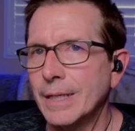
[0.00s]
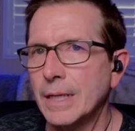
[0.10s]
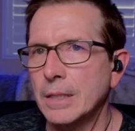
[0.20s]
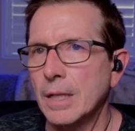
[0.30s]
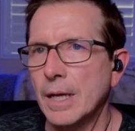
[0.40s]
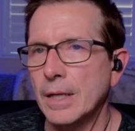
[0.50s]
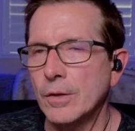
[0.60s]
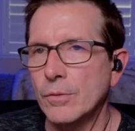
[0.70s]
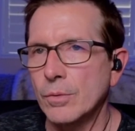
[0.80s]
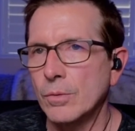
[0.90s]
inclined
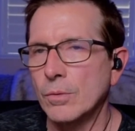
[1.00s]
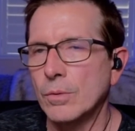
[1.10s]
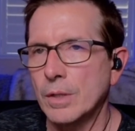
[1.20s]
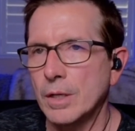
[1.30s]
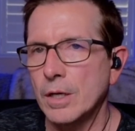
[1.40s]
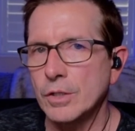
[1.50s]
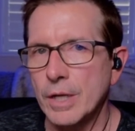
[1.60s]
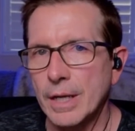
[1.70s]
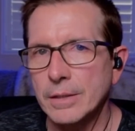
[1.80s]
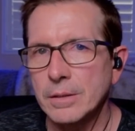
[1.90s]
through
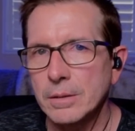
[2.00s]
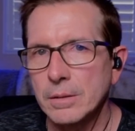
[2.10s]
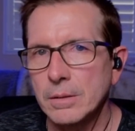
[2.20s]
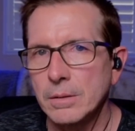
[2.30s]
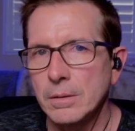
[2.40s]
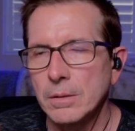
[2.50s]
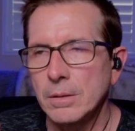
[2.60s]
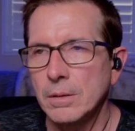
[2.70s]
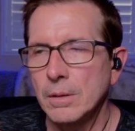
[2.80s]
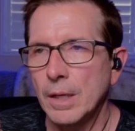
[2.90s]
contract
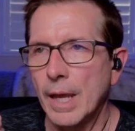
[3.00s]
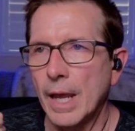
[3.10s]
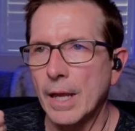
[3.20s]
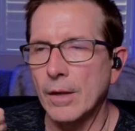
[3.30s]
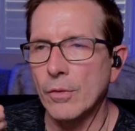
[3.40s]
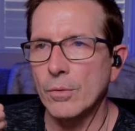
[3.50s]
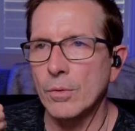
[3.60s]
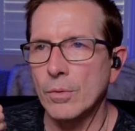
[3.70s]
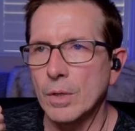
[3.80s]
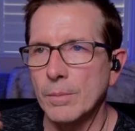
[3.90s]
and
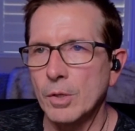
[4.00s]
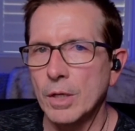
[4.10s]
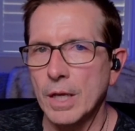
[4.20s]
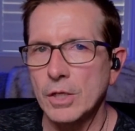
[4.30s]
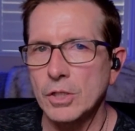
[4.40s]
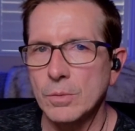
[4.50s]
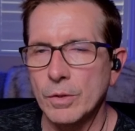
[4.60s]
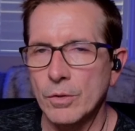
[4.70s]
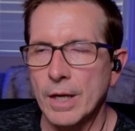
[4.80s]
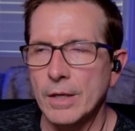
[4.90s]
through communication with
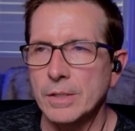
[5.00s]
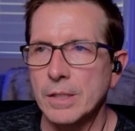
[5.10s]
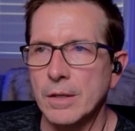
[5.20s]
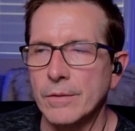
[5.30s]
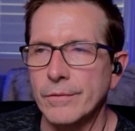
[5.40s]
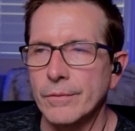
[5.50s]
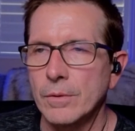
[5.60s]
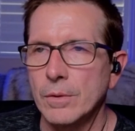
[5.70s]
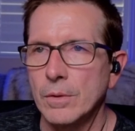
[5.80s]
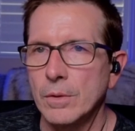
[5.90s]
your higher self
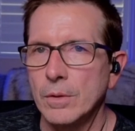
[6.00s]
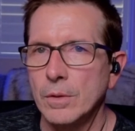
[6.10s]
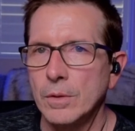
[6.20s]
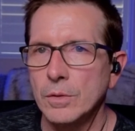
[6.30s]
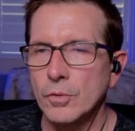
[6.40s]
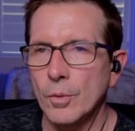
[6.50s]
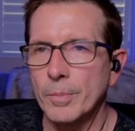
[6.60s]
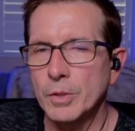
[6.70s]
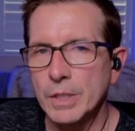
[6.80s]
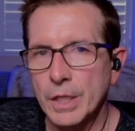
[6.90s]
to a
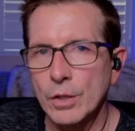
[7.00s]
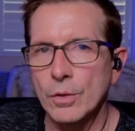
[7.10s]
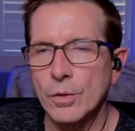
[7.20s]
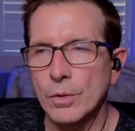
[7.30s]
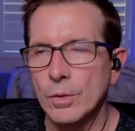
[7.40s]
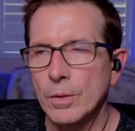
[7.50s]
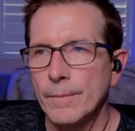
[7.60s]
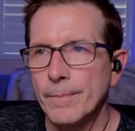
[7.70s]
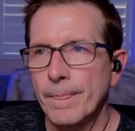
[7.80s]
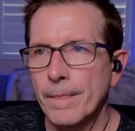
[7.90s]
particular
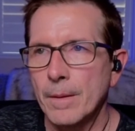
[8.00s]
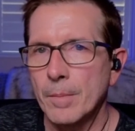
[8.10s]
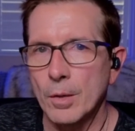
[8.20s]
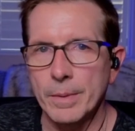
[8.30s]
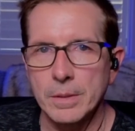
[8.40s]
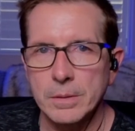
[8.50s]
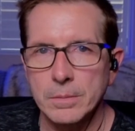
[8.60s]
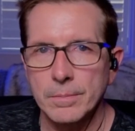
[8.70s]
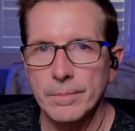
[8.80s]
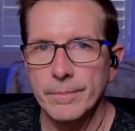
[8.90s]
purpose.
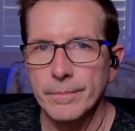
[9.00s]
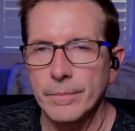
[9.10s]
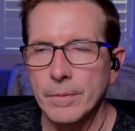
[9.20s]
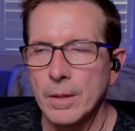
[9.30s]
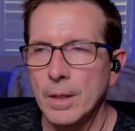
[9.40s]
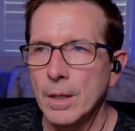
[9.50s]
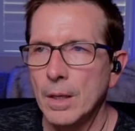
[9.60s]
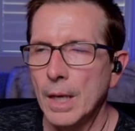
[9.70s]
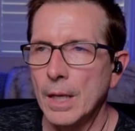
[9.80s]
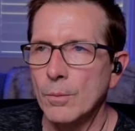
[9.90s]

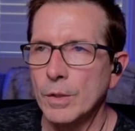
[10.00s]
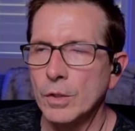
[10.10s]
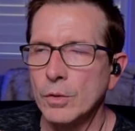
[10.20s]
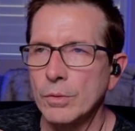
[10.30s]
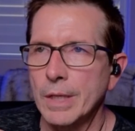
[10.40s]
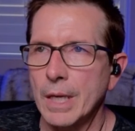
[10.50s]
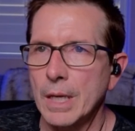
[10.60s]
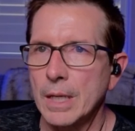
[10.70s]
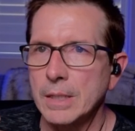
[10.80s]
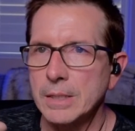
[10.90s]
And when you
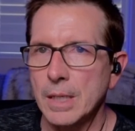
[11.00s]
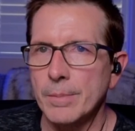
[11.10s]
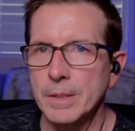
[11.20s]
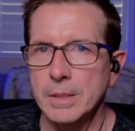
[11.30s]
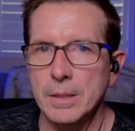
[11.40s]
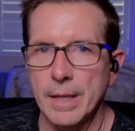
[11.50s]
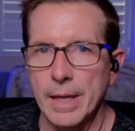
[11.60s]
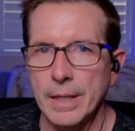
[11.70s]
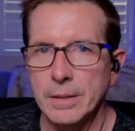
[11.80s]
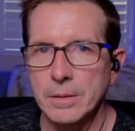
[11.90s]
can tap into
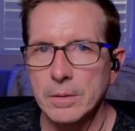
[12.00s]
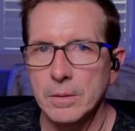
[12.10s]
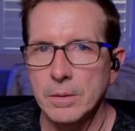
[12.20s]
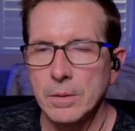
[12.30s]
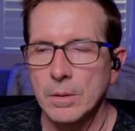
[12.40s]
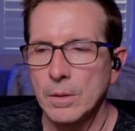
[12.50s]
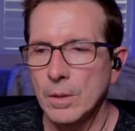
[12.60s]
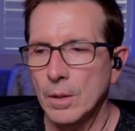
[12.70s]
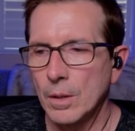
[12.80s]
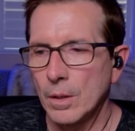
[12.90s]
that,
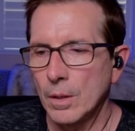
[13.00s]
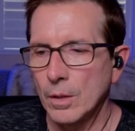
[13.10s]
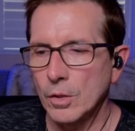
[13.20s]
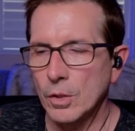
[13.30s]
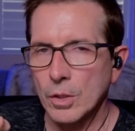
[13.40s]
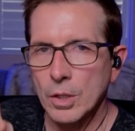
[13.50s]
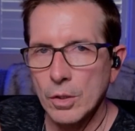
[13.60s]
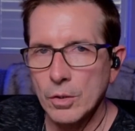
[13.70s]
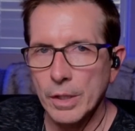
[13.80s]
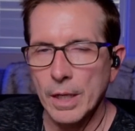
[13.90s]
you're
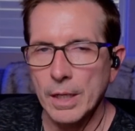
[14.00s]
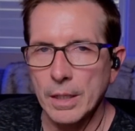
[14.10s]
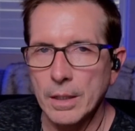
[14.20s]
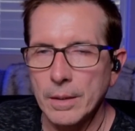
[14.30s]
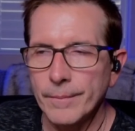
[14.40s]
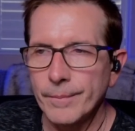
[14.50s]
co-creating